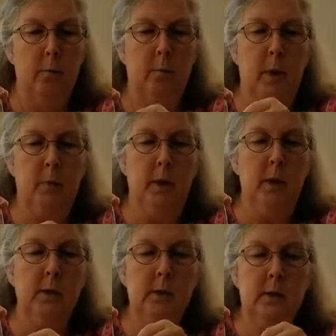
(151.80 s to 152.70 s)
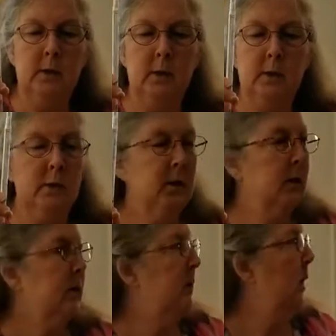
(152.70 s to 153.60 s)
but because it sticks to
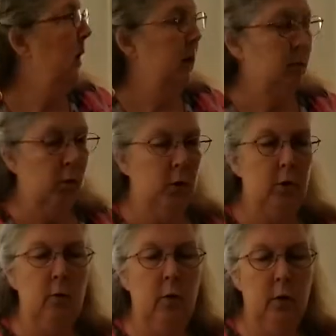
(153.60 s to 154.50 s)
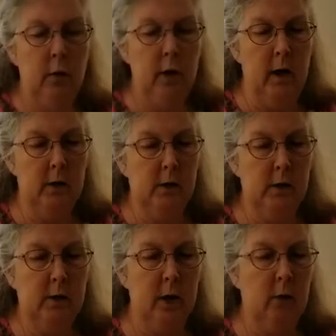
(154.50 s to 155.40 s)
the side, when you look at it to
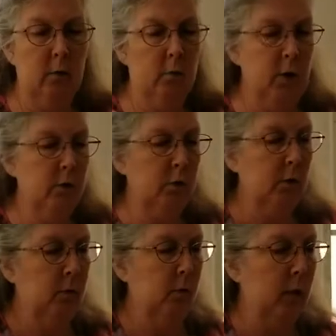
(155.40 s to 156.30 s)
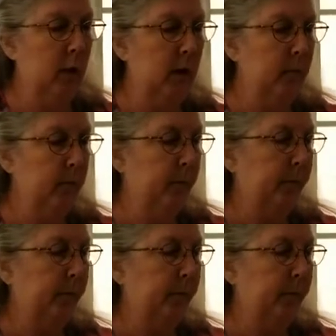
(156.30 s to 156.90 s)
take your measurement reading,